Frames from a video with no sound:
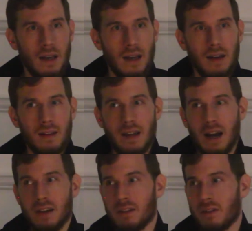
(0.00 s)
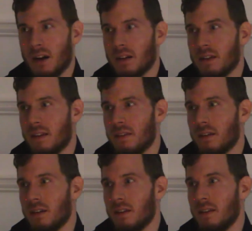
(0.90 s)
And it's our struggle that's
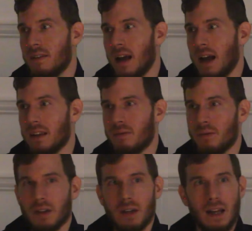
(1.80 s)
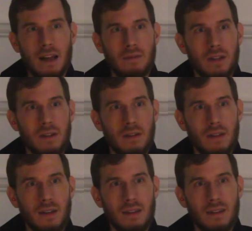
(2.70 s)
going to decide if we're going to have it
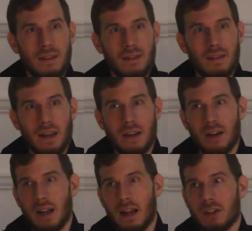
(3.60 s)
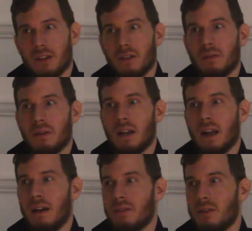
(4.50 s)
in this incarnation or we're going to
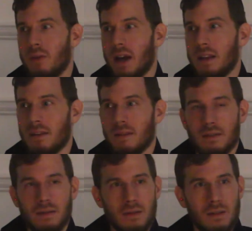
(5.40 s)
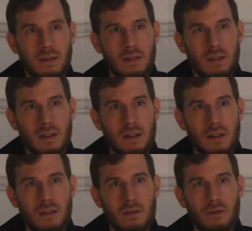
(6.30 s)
have to wait
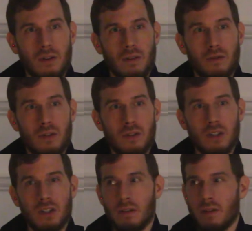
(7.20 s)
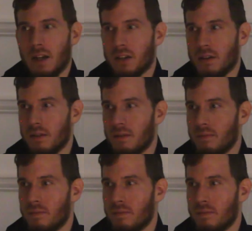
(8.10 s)
for future generations.